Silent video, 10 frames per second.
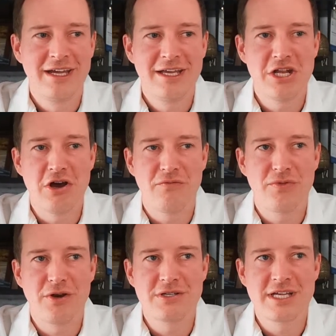you know, if
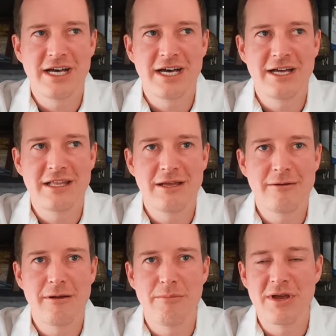there's a,
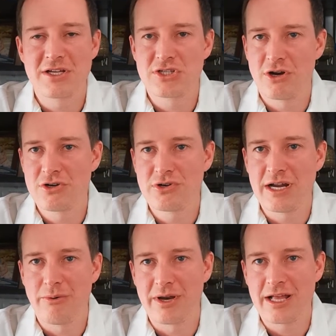a big surgery,
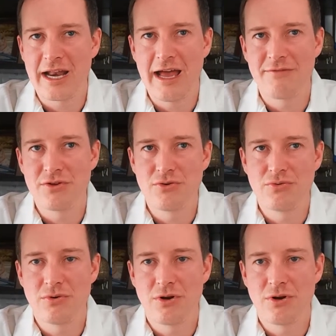I want to kind of have you